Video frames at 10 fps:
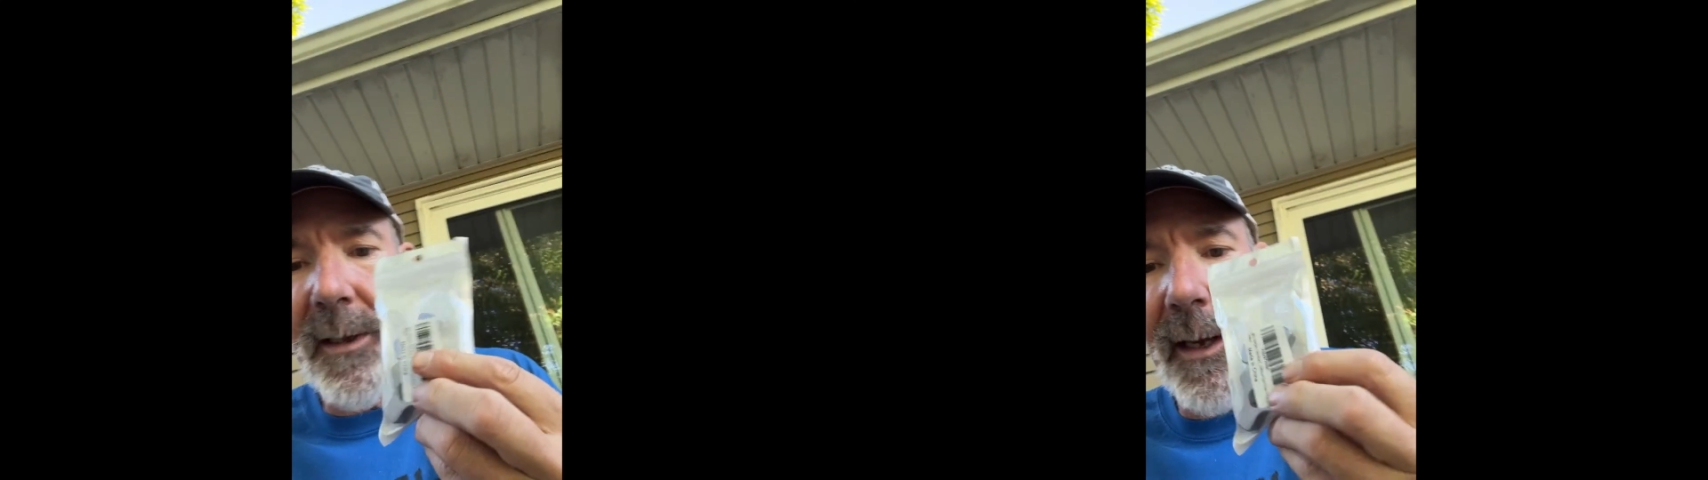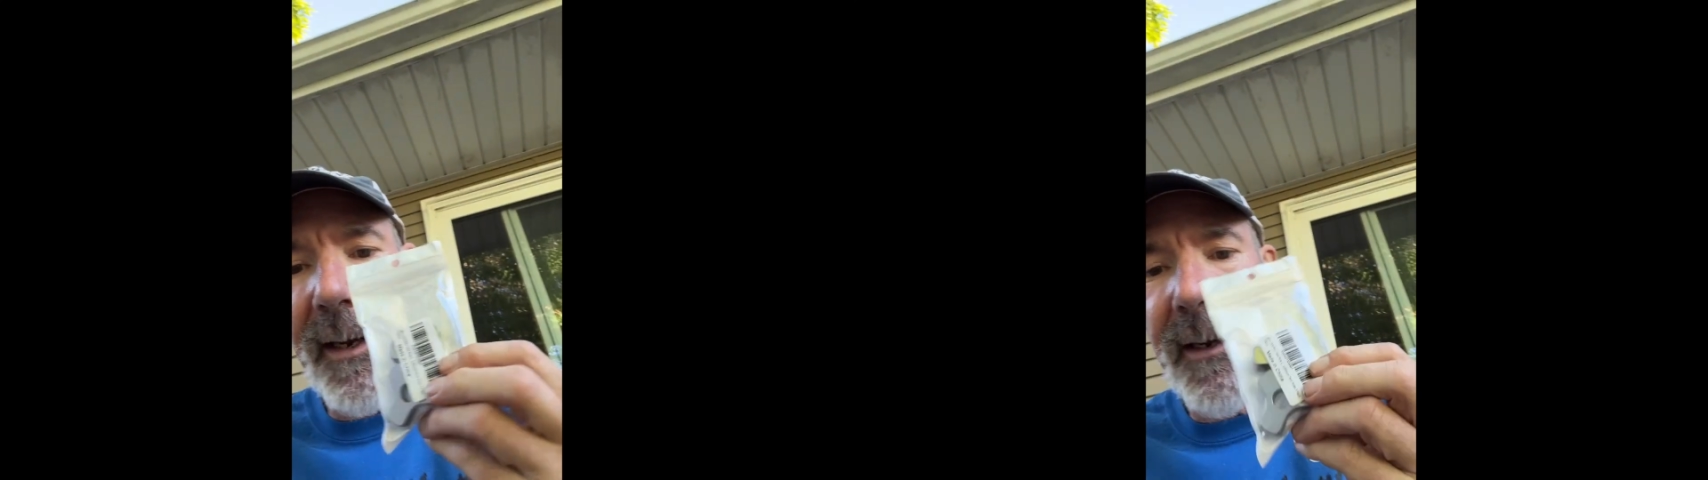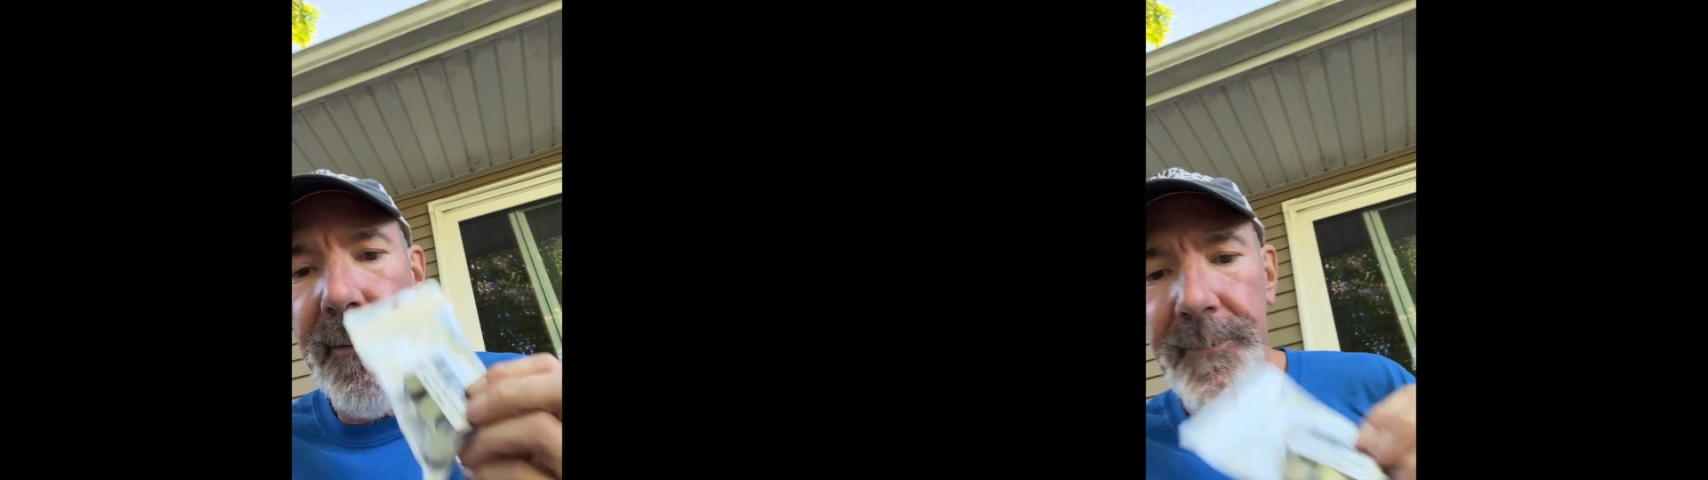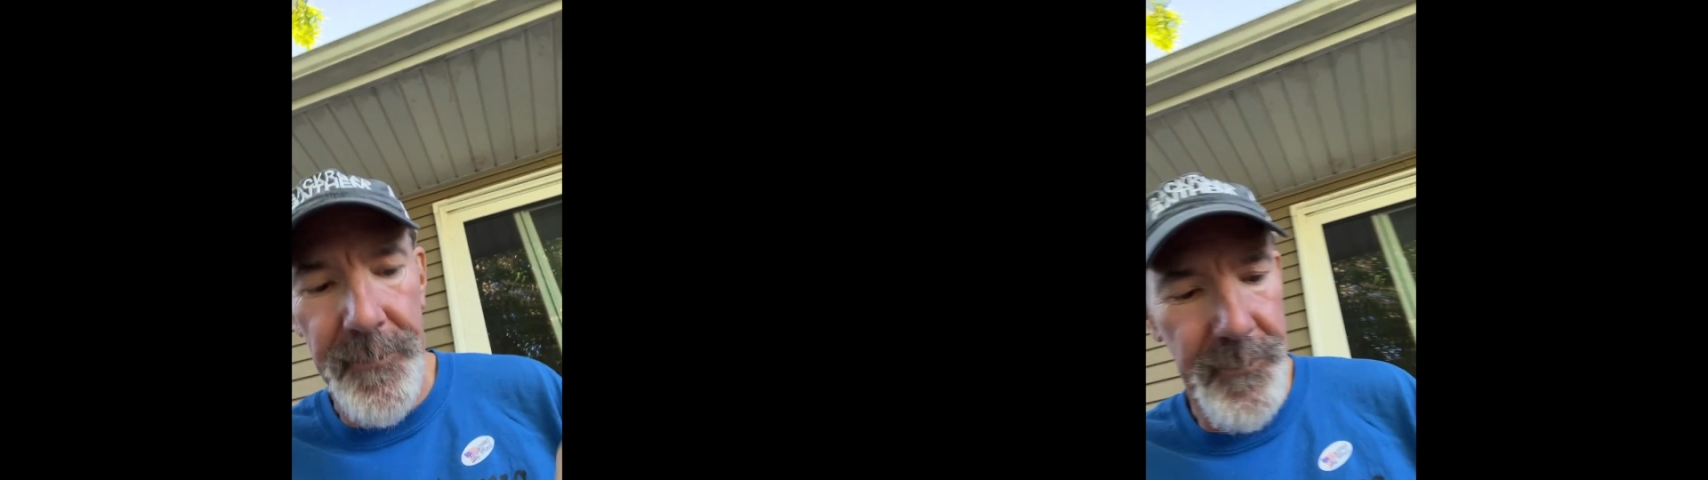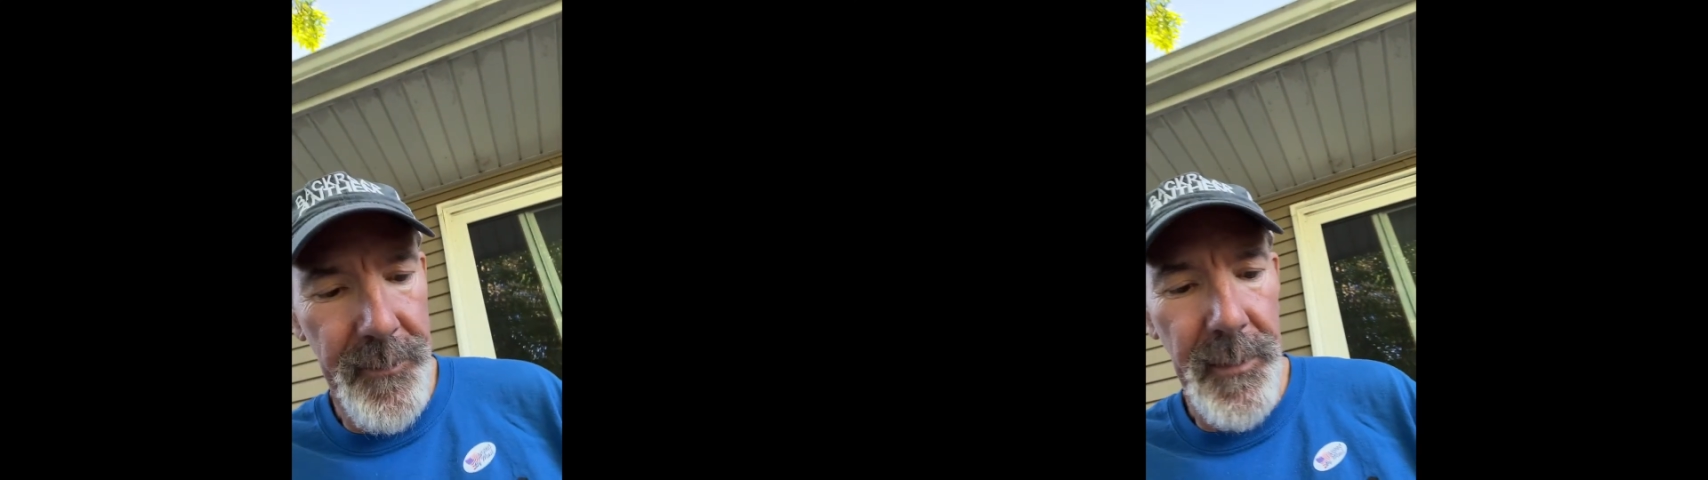like.
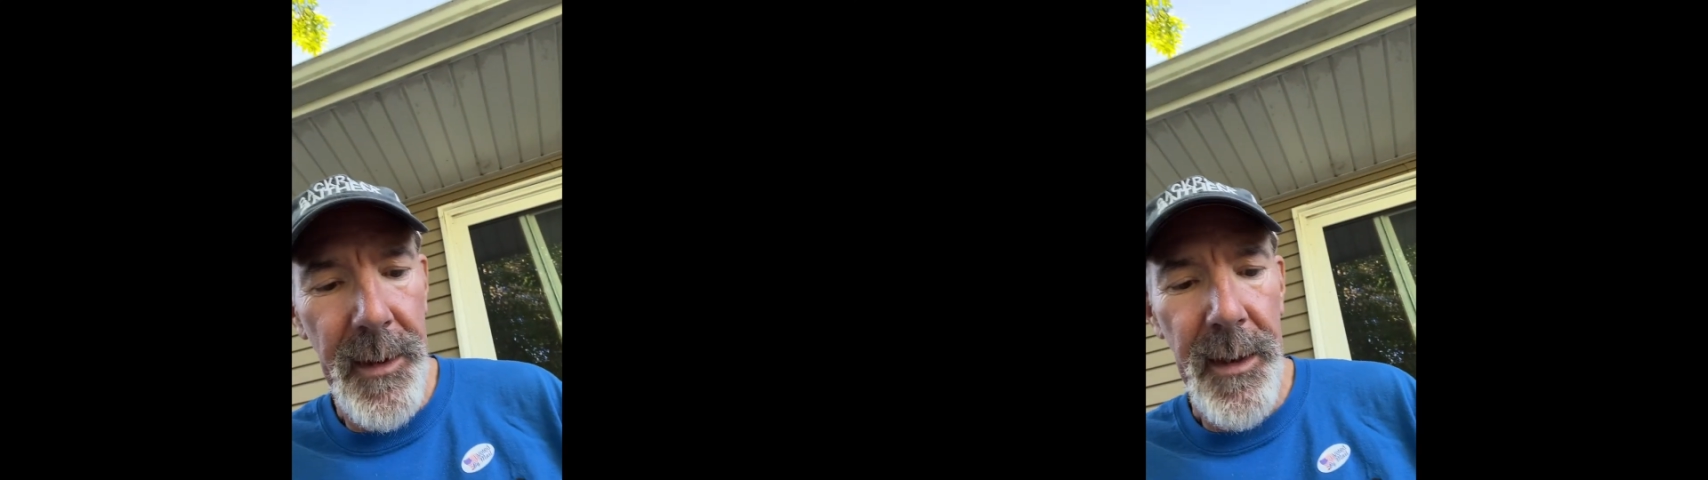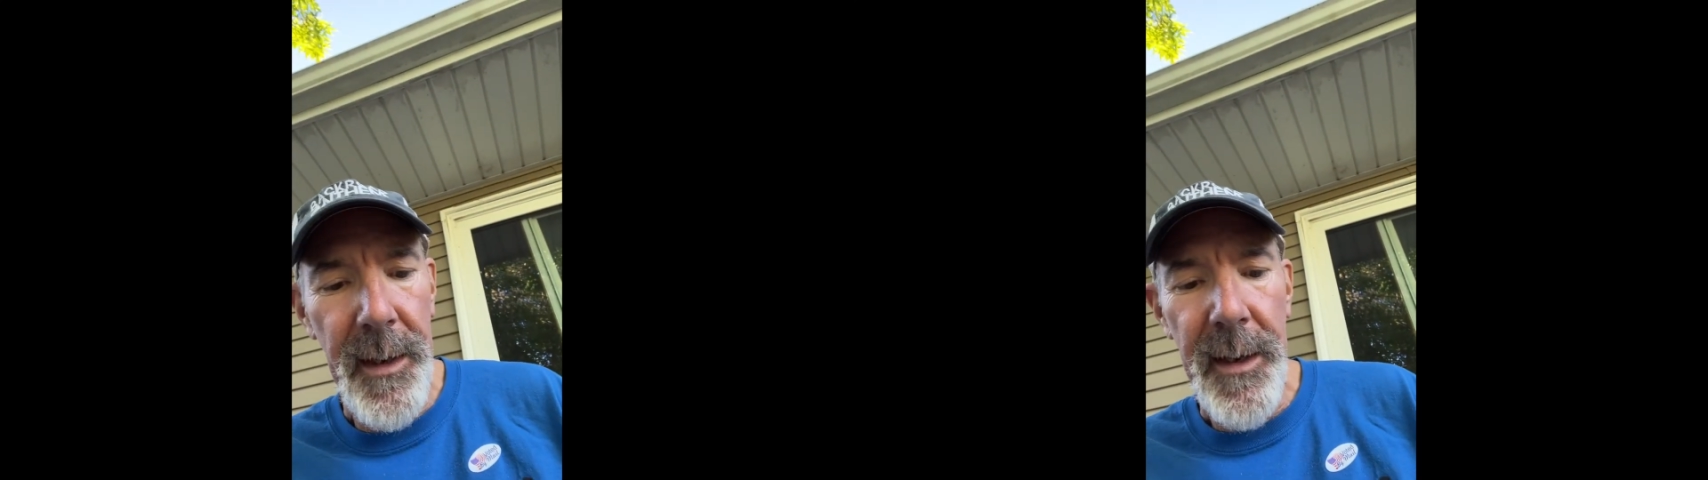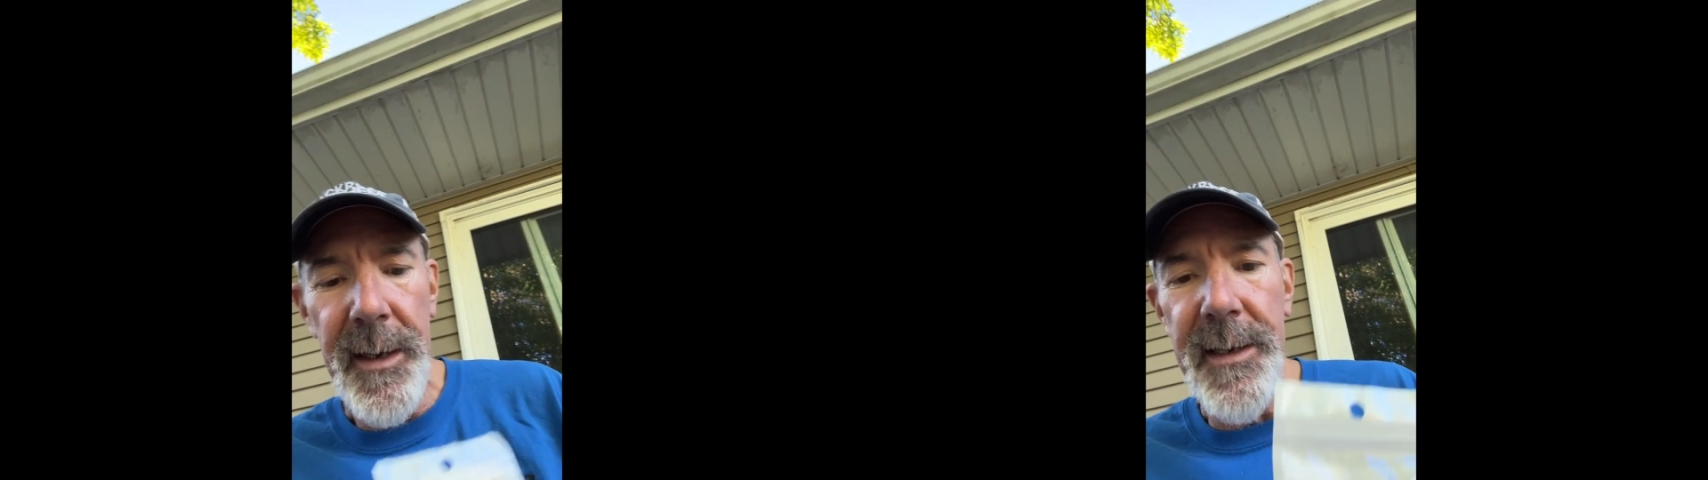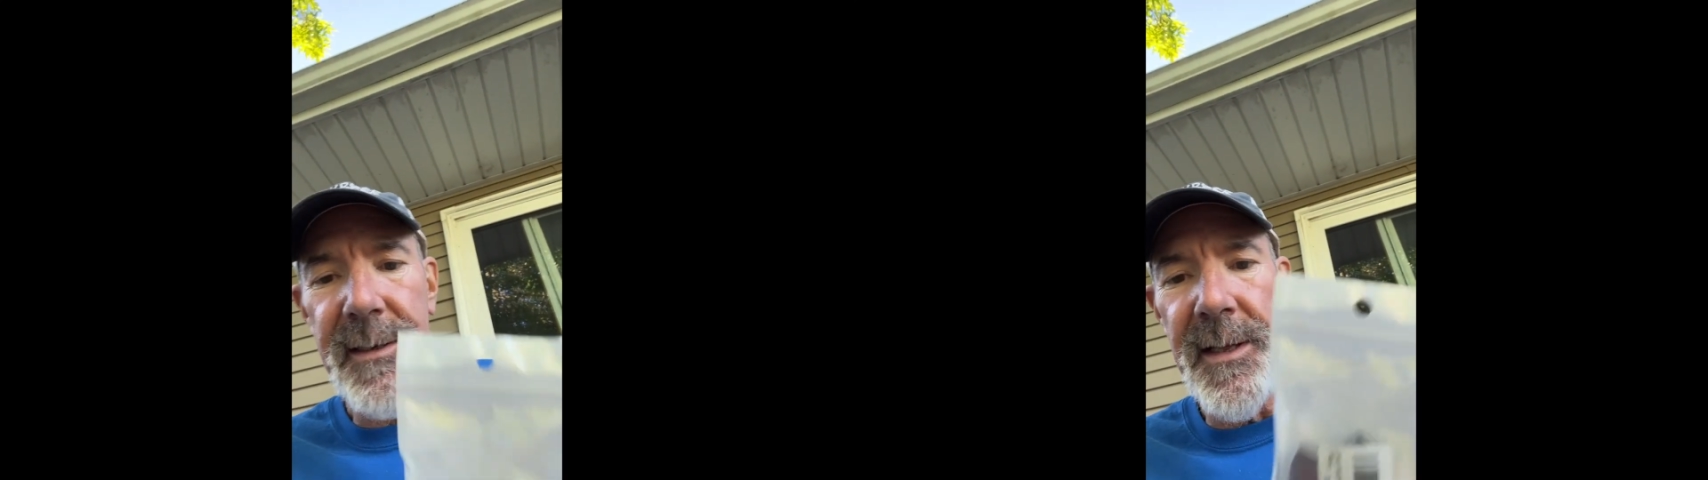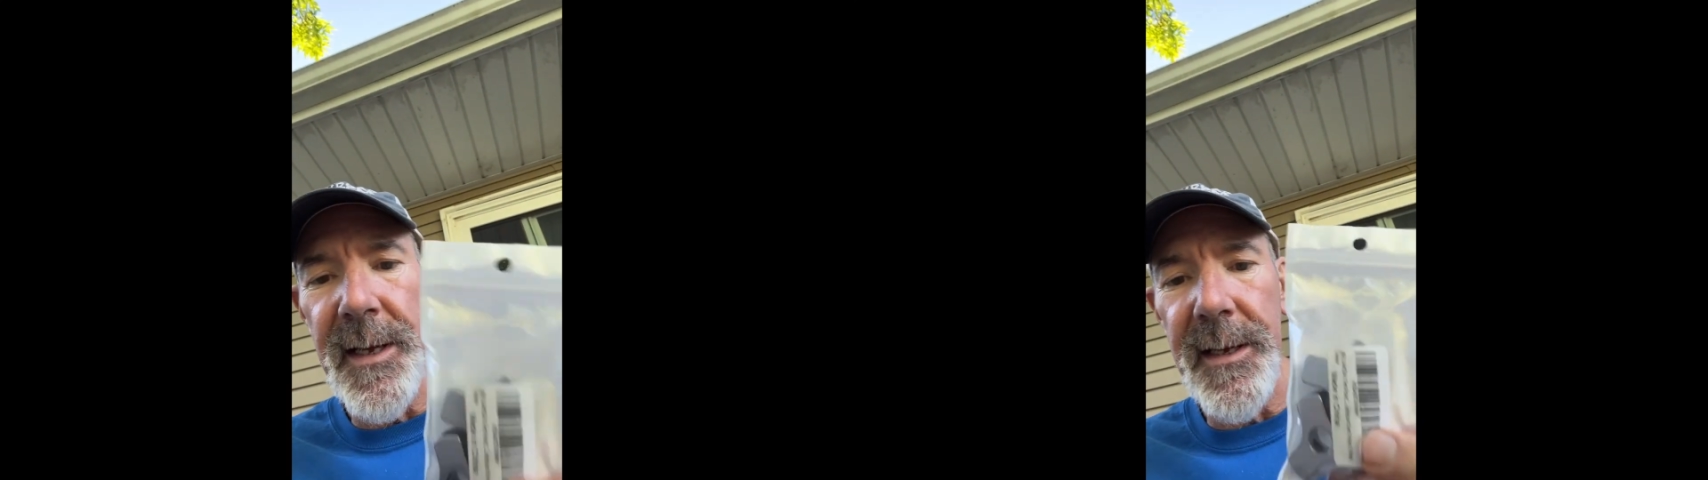
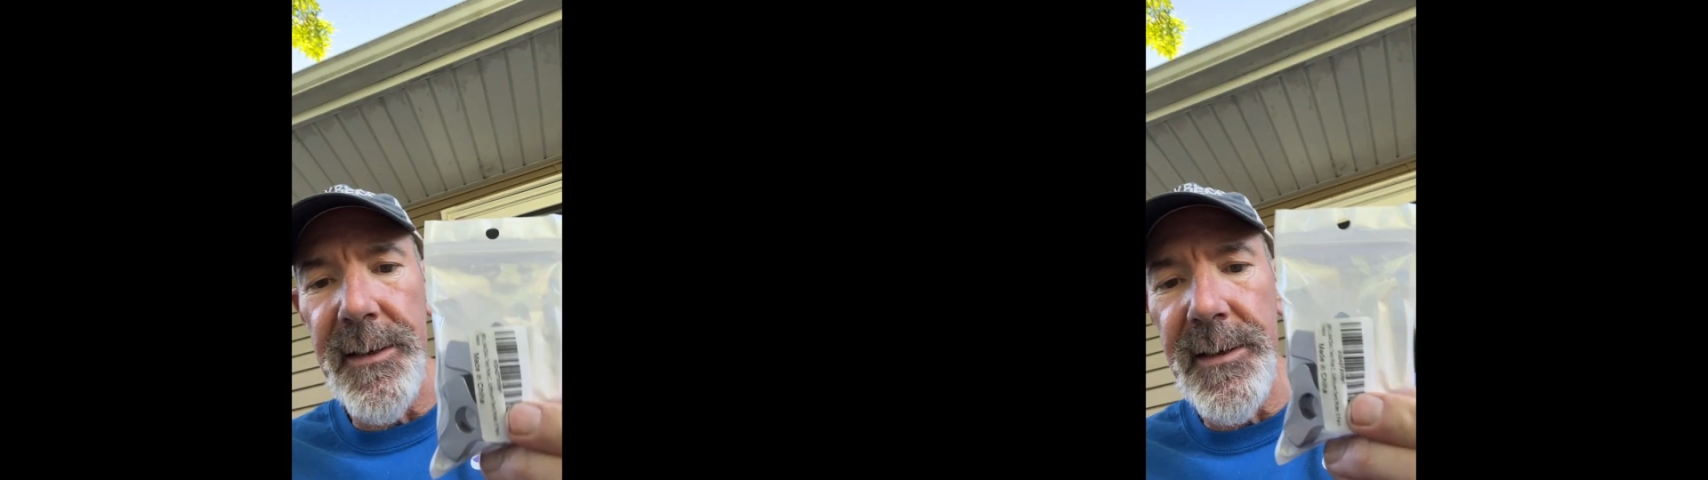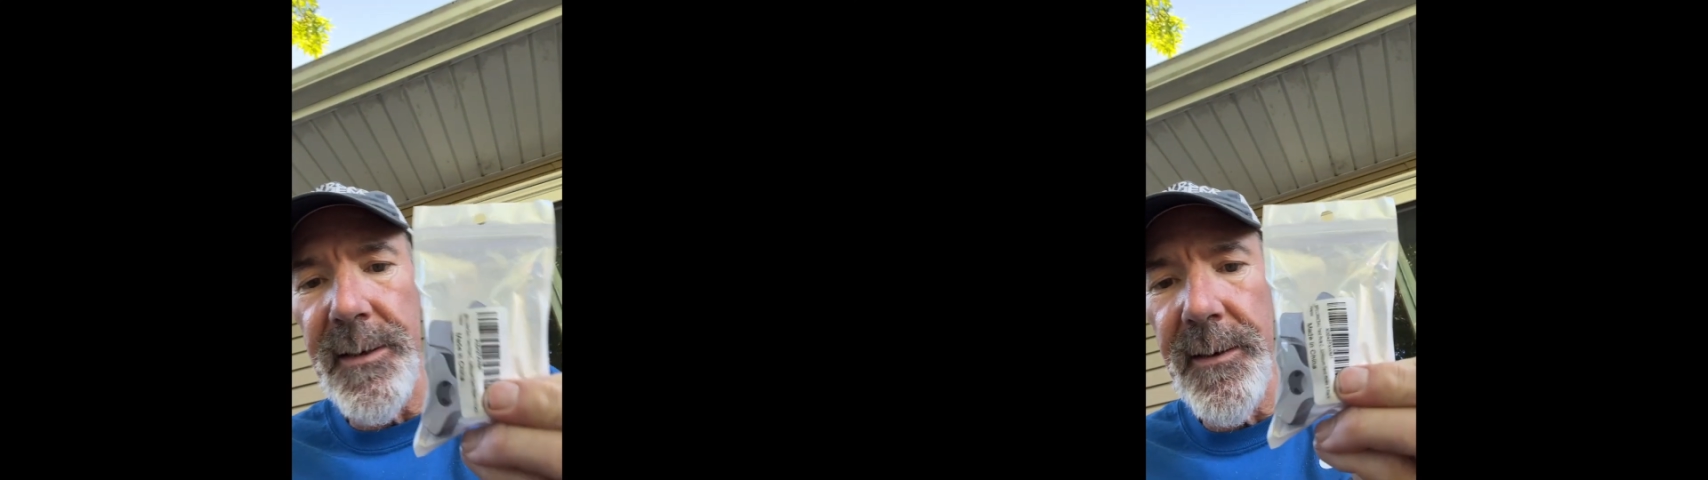It's these